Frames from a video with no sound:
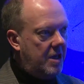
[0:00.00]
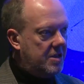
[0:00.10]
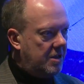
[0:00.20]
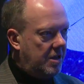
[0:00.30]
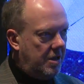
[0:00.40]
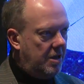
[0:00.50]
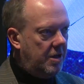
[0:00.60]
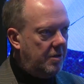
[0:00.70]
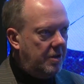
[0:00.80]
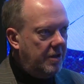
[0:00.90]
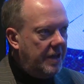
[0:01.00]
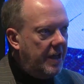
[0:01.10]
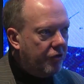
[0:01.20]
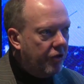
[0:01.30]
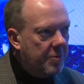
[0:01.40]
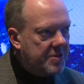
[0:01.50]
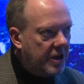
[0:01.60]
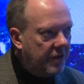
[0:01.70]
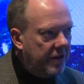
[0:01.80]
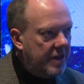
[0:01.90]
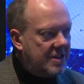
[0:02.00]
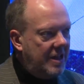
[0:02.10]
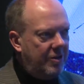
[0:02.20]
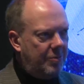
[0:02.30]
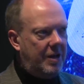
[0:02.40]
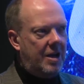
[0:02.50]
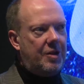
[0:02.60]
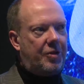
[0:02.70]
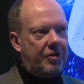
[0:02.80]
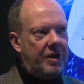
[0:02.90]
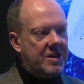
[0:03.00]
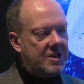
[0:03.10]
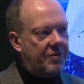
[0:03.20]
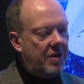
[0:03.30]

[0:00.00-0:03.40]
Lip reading: as an ignorant observer, it's a little bit like the 3D stuff.